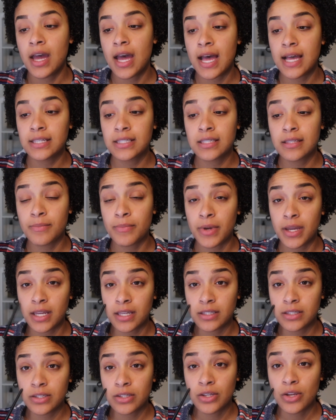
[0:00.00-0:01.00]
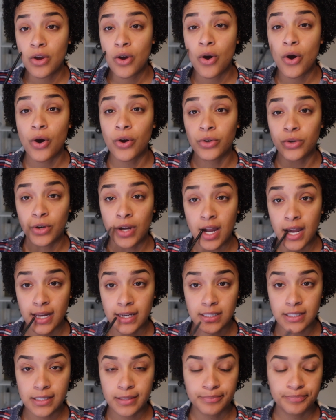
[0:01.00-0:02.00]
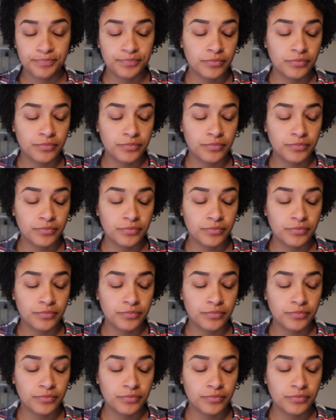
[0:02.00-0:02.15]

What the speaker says: as the base on your eyes.